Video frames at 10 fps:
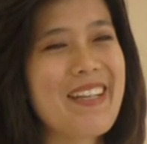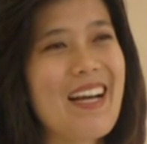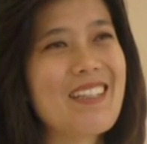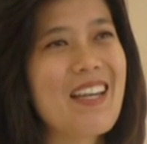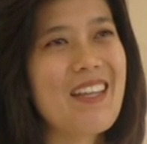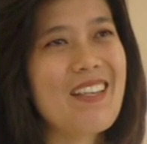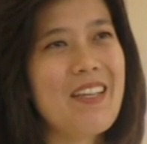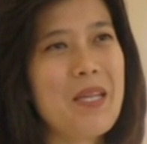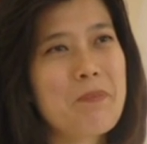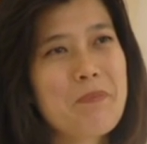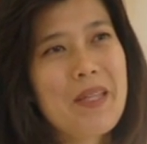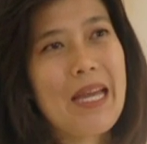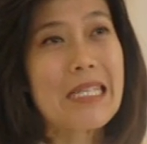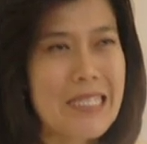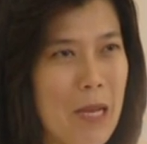Are there any
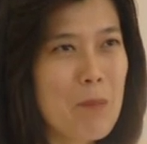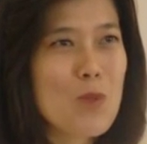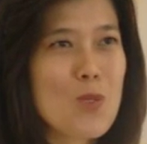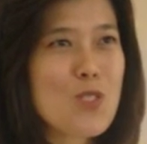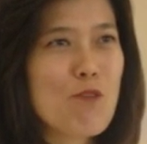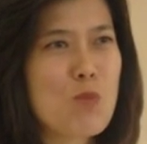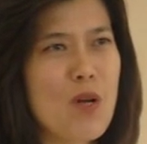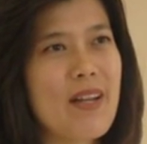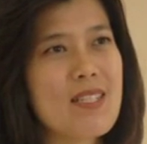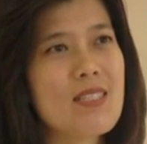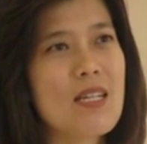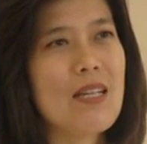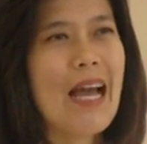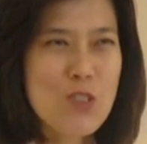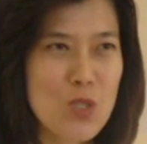examples of products that
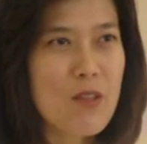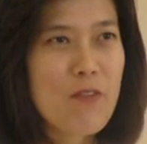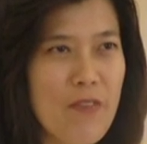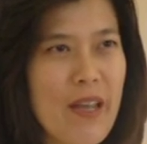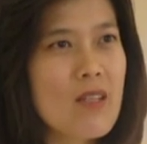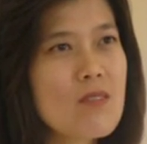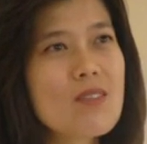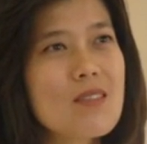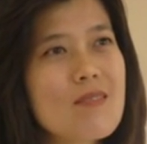actually failed?